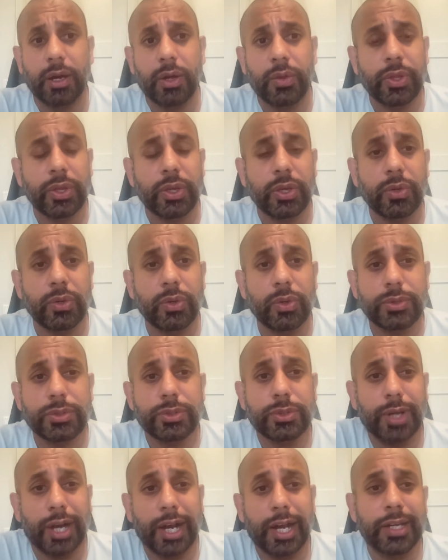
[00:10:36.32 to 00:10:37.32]
They can go
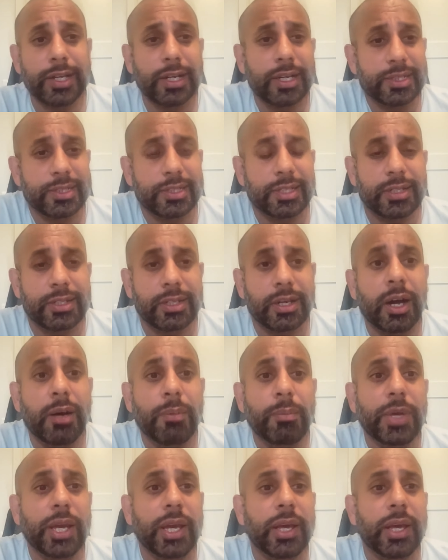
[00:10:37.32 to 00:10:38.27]
to iagon.com,